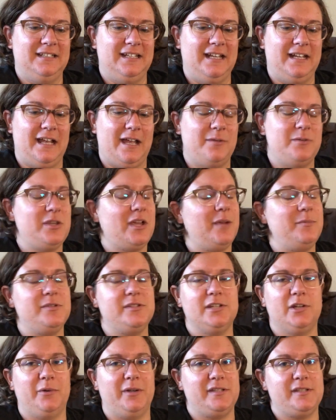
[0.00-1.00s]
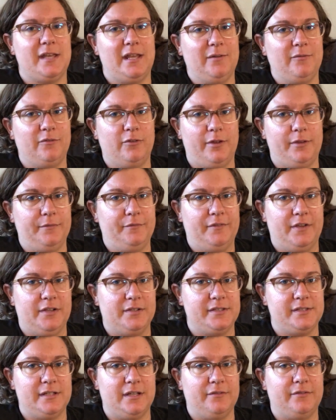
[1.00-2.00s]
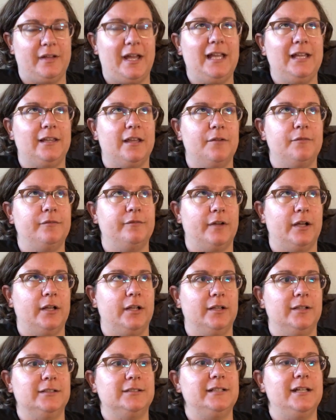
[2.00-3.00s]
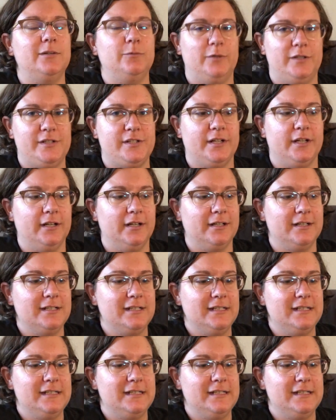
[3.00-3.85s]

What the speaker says: And I'm so excited for all the fall stuff. I love fall and winter.